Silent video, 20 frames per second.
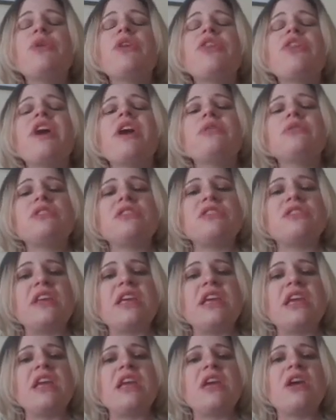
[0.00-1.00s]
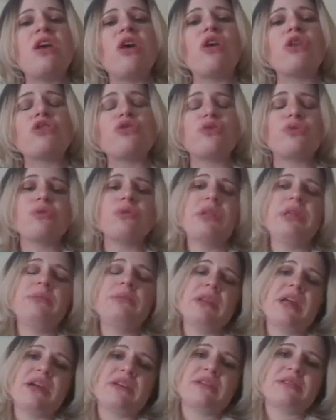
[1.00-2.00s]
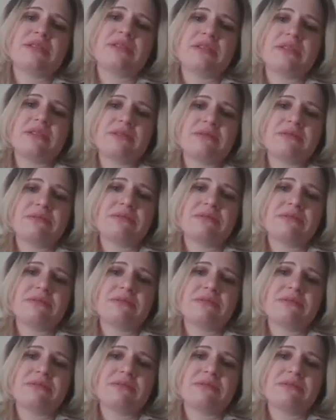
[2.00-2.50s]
without seeing are truly blessed.